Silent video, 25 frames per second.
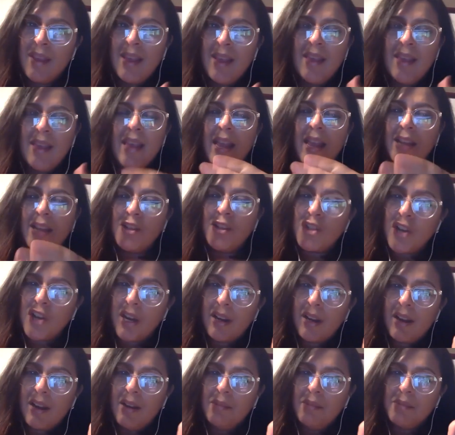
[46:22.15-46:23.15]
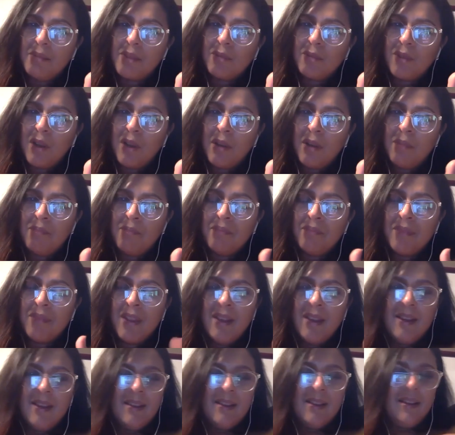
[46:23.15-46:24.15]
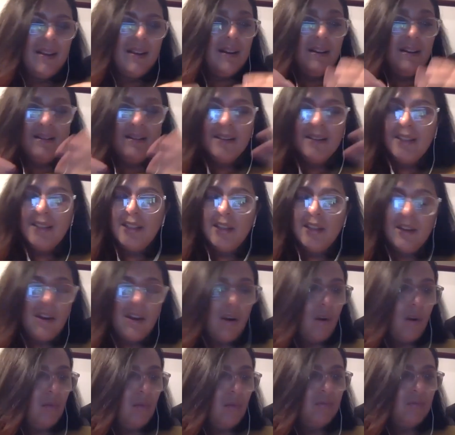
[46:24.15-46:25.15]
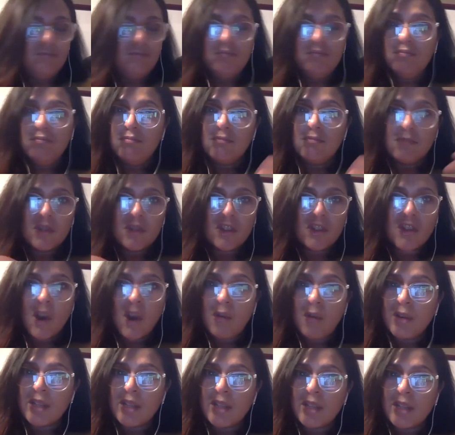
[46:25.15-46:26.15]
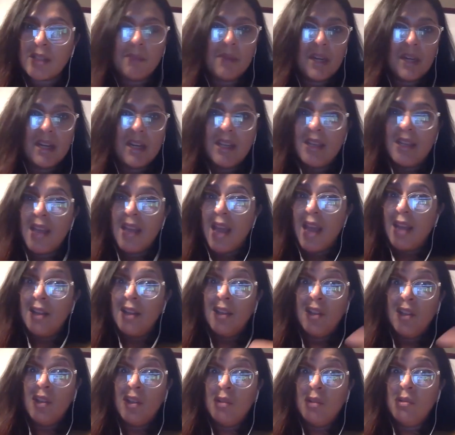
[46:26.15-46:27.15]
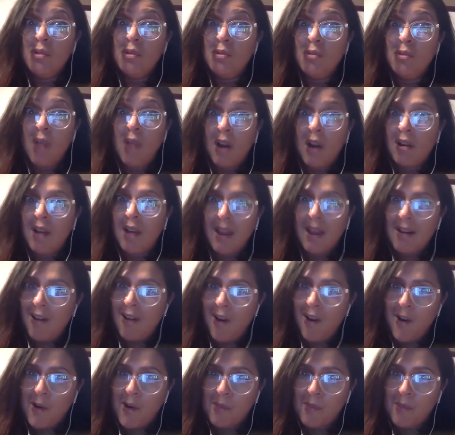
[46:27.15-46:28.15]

The handshake comes from, you know, showing somebody that you are not armed.